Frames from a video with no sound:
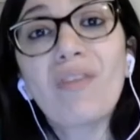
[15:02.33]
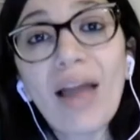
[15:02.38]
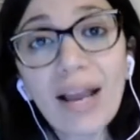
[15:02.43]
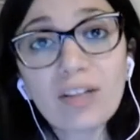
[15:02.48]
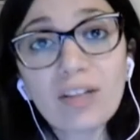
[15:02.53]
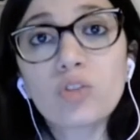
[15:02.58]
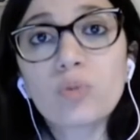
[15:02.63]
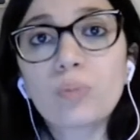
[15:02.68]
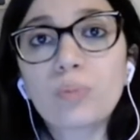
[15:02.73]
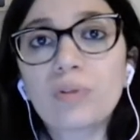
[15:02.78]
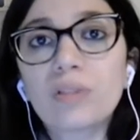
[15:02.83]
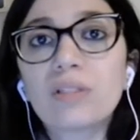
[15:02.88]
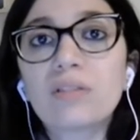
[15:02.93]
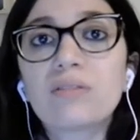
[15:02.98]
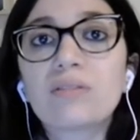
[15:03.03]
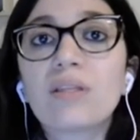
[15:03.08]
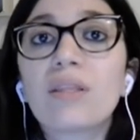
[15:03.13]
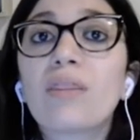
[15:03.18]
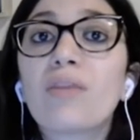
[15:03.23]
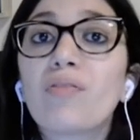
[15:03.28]

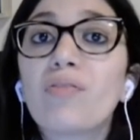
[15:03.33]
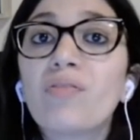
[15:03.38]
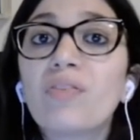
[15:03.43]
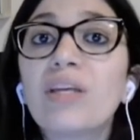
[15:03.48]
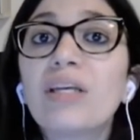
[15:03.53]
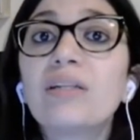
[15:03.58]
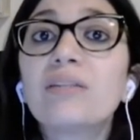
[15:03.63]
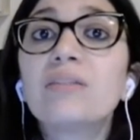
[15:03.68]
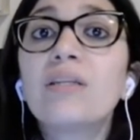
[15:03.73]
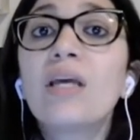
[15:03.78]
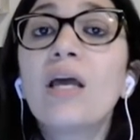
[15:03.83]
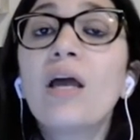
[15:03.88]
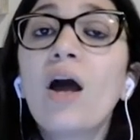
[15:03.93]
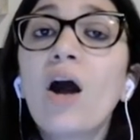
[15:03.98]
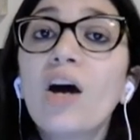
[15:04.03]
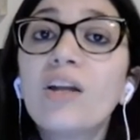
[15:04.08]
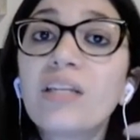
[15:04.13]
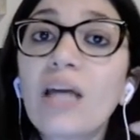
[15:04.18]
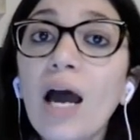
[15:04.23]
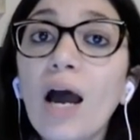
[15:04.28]
experts in the field
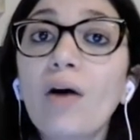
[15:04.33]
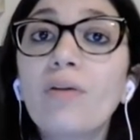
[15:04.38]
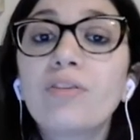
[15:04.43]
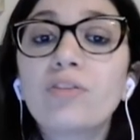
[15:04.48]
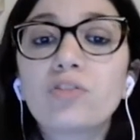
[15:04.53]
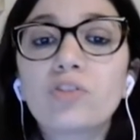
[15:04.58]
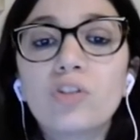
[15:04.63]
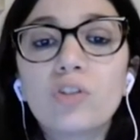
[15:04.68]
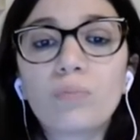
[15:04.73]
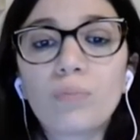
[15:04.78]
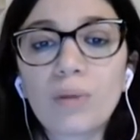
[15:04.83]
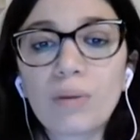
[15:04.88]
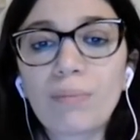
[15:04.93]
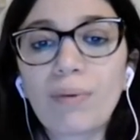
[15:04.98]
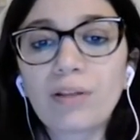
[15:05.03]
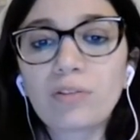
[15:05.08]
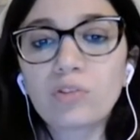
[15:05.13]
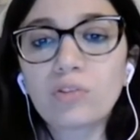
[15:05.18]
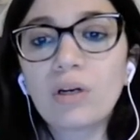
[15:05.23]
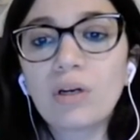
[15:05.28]
on how this could be
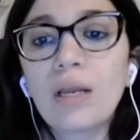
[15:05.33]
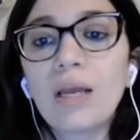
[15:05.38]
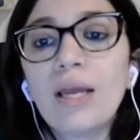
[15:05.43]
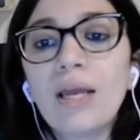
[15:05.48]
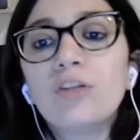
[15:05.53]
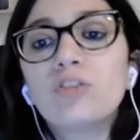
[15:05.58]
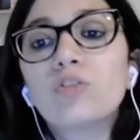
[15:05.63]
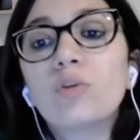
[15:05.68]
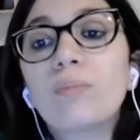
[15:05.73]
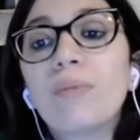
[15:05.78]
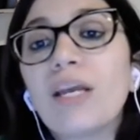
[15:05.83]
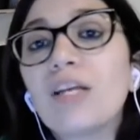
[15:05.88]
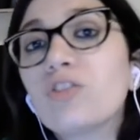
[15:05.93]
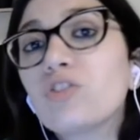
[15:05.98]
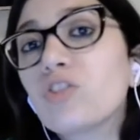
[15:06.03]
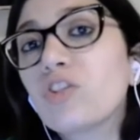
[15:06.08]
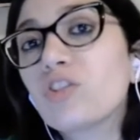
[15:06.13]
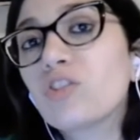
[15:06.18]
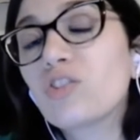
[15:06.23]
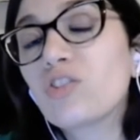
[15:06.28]
better. So make
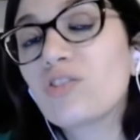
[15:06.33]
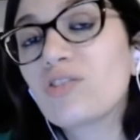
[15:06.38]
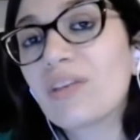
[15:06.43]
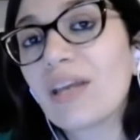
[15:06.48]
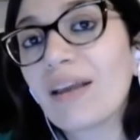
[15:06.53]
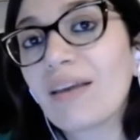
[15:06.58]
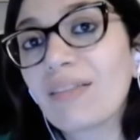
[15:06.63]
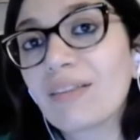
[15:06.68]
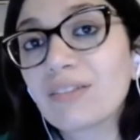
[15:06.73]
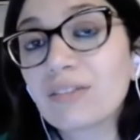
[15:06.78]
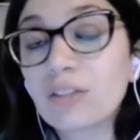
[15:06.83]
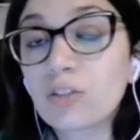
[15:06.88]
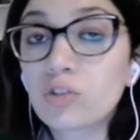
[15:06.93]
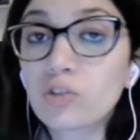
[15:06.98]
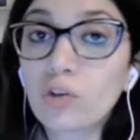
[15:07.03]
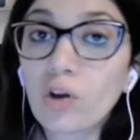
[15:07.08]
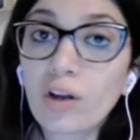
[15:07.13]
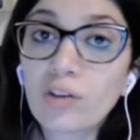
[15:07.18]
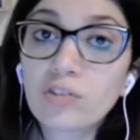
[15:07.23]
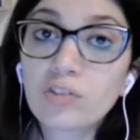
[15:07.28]
sure to take this
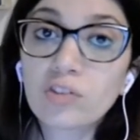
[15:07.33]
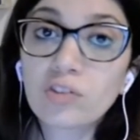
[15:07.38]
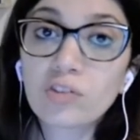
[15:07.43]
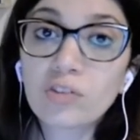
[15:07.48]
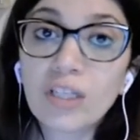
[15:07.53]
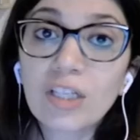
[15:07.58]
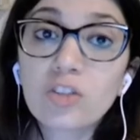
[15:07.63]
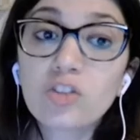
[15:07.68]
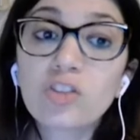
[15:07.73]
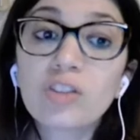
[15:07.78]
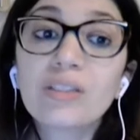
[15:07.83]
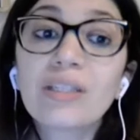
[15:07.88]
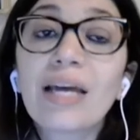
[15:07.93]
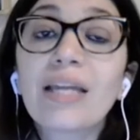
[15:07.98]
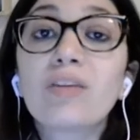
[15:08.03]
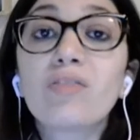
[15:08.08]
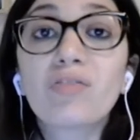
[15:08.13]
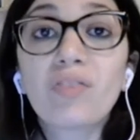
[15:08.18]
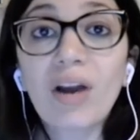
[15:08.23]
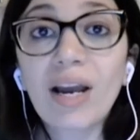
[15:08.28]
into consideration.
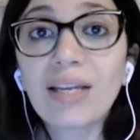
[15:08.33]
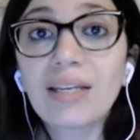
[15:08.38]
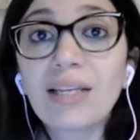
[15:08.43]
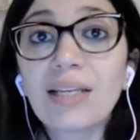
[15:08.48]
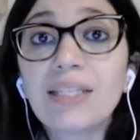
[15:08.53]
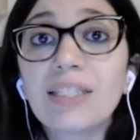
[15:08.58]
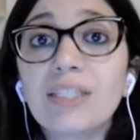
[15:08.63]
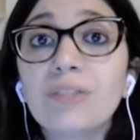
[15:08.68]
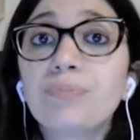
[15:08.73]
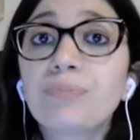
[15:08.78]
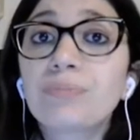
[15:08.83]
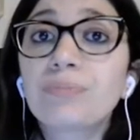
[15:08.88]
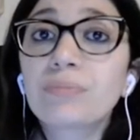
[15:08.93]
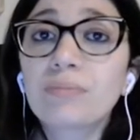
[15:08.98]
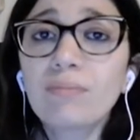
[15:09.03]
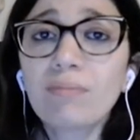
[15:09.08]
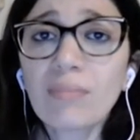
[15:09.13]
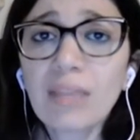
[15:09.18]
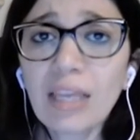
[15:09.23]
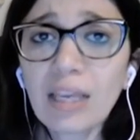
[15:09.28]
And finally,
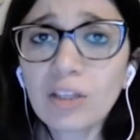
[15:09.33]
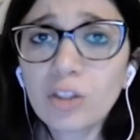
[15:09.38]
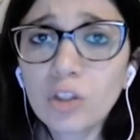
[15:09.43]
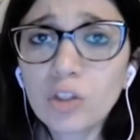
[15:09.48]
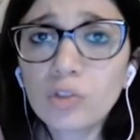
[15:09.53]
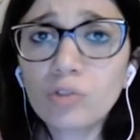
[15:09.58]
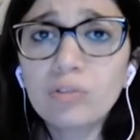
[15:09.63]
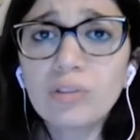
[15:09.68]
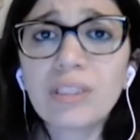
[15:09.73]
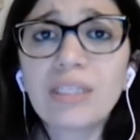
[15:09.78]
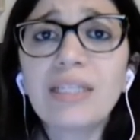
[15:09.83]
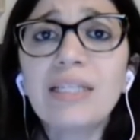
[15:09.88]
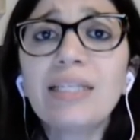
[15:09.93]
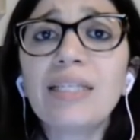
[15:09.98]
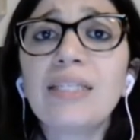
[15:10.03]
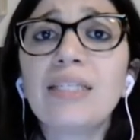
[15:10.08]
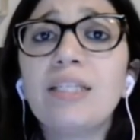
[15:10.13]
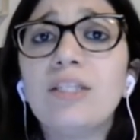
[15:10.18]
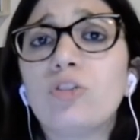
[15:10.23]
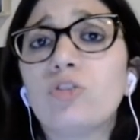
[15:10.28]
you
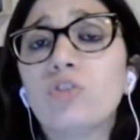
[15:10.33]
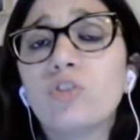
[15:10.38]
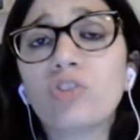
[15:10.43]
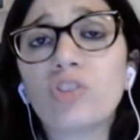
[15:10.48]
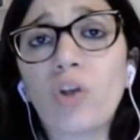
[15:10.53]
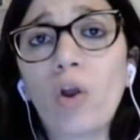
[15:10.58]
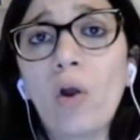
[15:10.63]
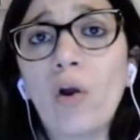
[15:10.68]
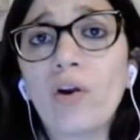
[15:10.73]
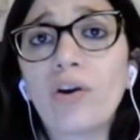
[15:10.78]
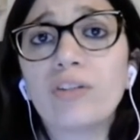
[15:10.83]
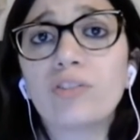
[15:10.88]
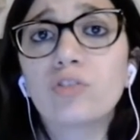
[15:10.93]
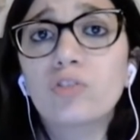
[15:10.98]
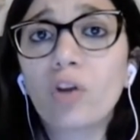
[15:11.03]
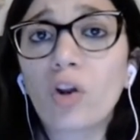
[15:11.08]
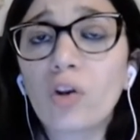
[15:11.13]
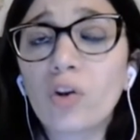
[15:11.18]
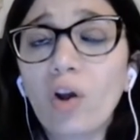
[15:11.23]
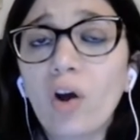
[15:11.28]
really need to
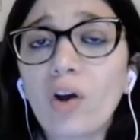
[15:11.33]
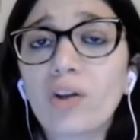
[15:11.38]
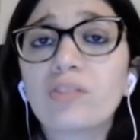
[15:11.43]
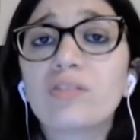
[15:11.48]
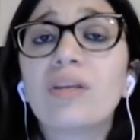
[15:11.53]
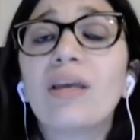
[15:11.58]
rehearse a lot.